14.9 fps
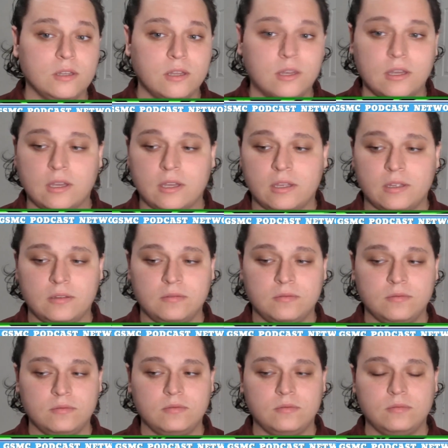Uh,
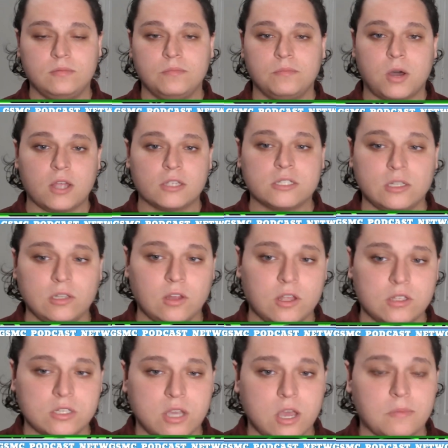Boston
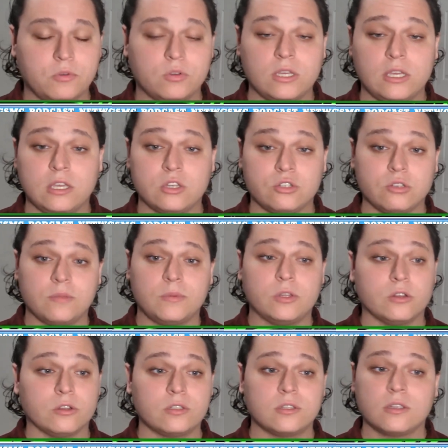lost a couple key
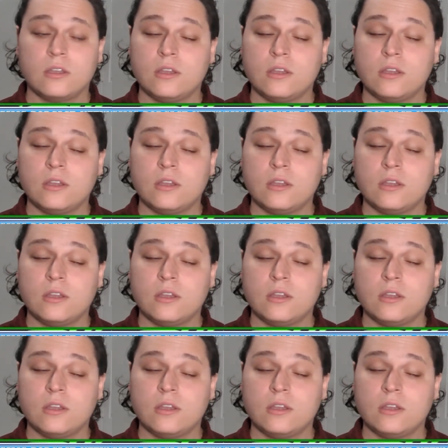contributors.